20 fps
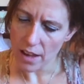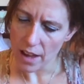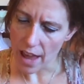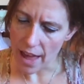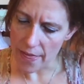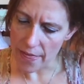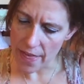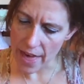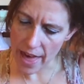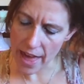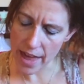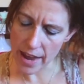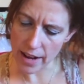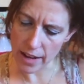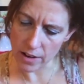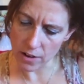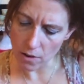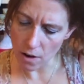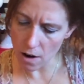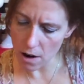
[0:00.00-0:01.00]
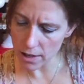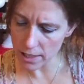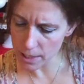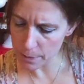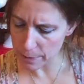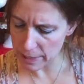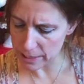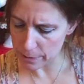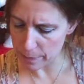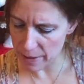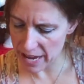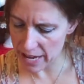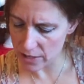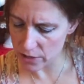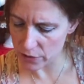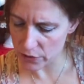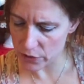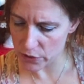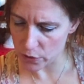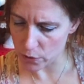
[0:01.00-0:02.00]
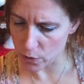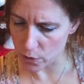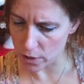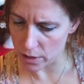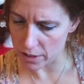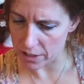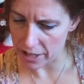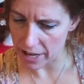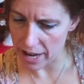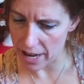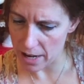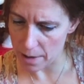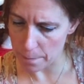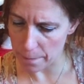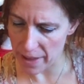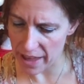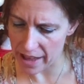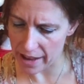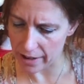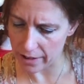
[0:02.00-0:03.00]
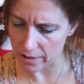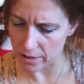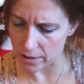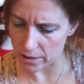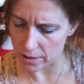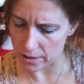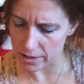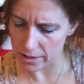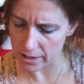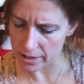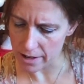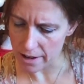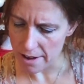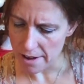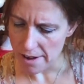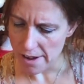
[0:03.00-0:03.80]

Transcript: And then in your heart space, Page of Swords, Eight of Pentacles.